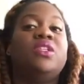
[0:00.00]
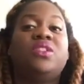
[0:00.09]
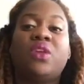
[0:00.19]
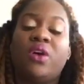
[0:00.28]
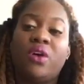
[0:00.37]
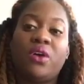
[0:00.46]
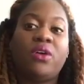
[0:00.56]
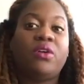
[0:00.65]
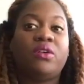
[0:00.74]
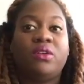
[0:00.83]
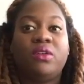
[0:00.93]

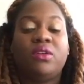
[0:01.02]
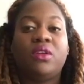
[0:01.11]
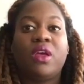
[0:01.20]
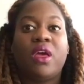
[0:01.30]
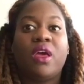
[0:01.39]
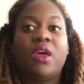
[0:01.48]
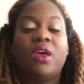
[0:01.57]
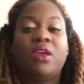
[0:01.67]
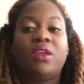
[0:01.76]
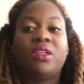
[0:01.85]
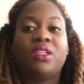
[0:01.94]
So
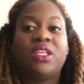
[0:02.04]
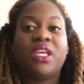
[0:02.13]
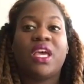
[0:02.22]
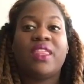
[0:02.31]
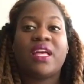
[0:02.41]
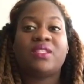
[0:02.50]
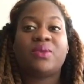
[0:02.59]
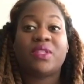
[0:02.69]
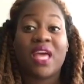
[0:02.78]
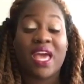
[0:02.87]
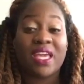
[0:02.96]
yeah, that's
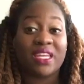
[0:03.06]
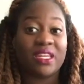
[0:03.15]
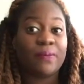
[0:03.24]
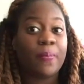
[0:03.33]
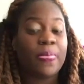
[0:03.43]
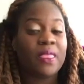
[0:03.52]
where that ended.